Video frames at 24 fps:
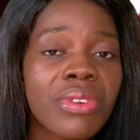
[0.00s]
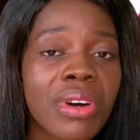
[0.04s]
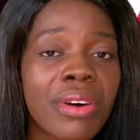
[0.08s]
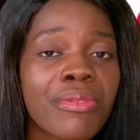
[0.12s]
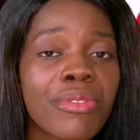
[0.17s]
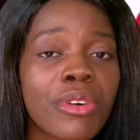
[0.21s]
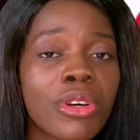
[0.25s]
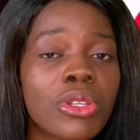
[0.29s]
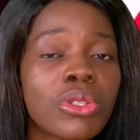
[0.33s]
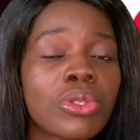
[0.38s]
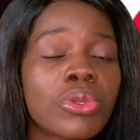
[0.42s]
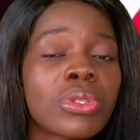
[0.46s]
ground
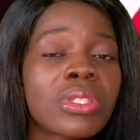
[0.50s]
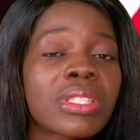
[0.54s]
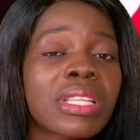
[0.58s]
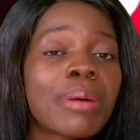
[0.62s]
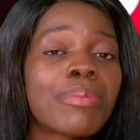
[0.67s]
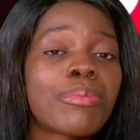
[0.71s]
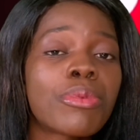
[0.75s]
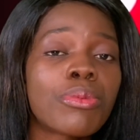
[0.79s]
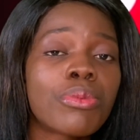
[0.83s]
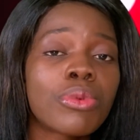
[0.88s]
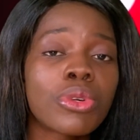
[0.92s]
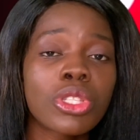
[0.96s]
for you to
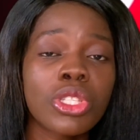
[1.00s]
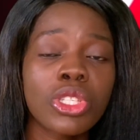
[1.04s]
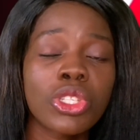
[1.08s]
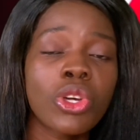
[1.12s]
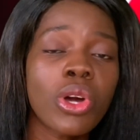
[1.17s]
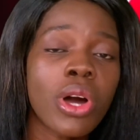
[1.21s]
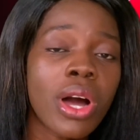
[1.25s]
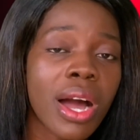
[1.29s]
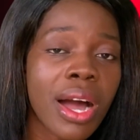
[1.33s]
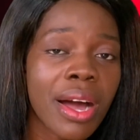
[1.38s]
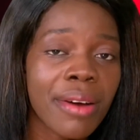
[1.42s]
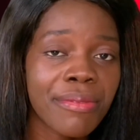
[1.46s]
start promoting
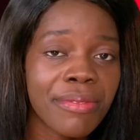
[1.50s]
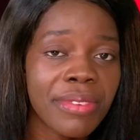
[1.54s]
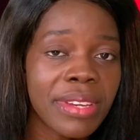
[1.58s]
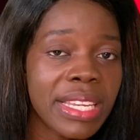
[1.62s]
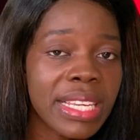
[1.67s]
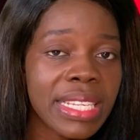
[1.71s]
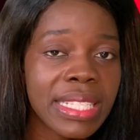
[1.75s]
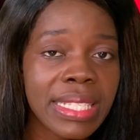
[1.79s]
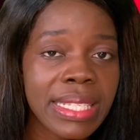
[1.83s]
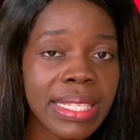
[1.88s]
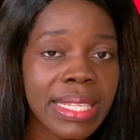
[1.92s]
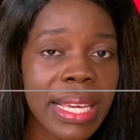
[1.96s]
your
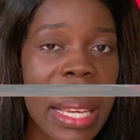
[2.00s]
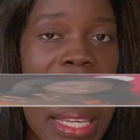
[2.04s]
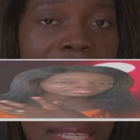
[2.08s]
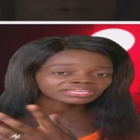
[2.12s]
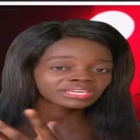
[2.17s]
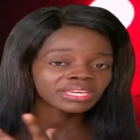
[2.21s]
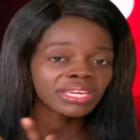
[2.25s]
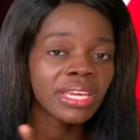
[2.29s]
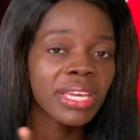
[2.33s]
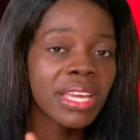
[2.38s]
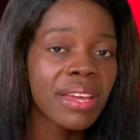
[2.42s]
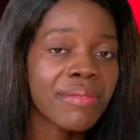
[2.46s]
affiliate link.
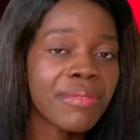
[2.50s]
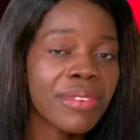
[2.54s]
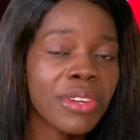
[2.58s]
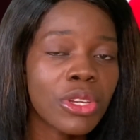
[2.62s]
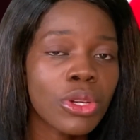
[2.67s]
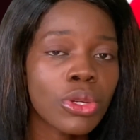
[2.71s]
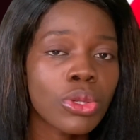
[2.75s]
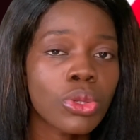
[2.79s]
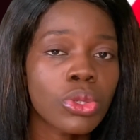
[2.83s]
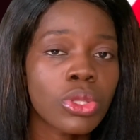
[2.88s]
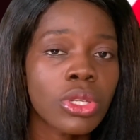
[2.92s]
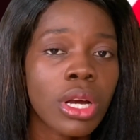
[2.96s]
Make a
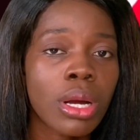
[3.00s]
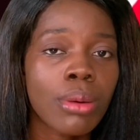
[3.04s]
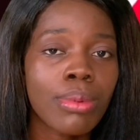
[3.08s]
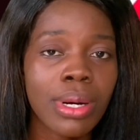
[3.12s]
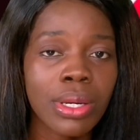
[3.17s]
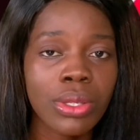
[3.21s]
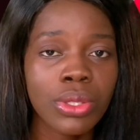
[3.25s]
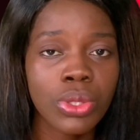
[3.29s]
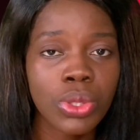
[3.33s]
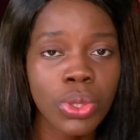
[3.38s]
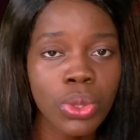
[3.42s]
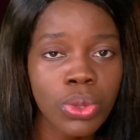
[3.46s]
video to talk
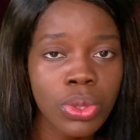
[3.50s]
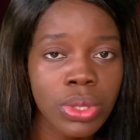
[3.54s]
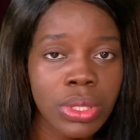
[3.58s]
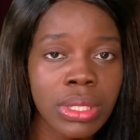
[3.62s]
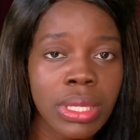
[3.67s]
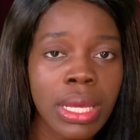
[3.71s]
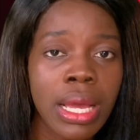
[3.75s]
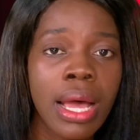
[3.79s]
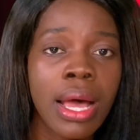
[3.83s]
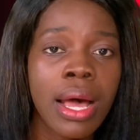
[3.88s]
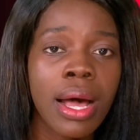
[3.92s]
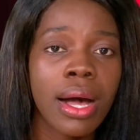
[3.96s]
about
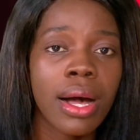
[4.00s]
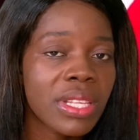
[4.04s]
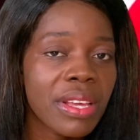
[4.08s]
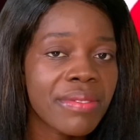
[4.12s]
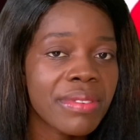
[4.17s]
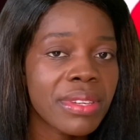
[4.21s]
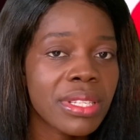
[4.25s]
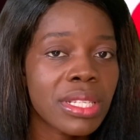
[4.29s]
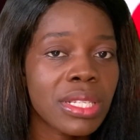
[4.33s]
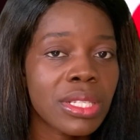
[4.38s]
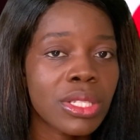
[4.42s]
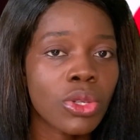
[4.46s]
those
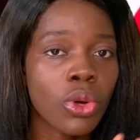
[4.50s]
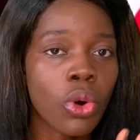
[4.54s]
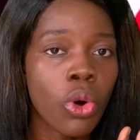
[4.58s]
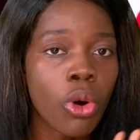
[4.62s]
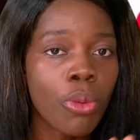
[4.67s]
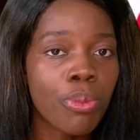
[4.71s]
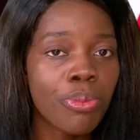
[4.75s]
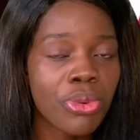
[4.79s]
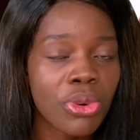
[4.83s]
services or